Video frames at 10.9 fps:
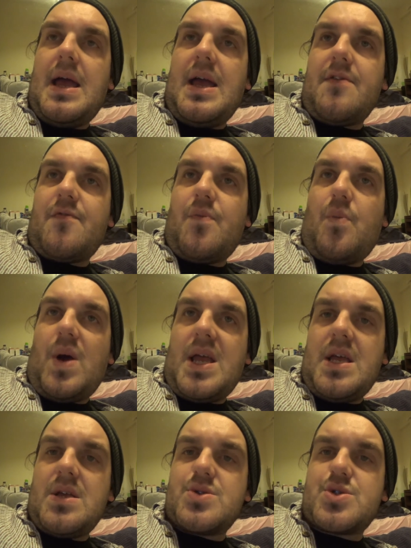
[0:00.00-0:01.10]
If
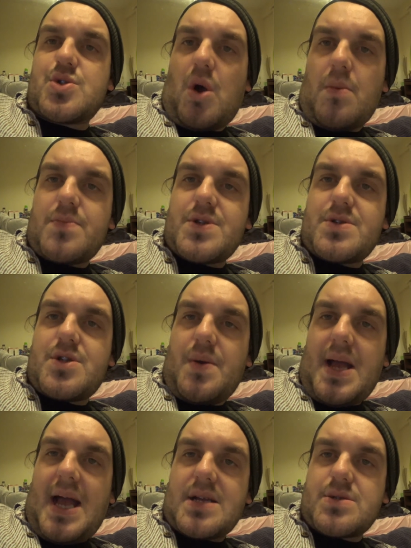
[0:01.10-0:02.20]
we stopped
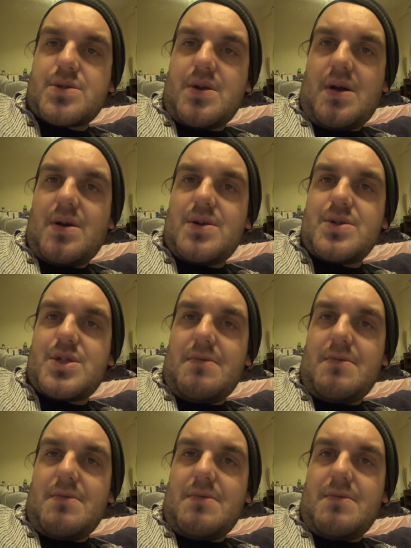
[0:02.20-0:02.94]
doing exercise,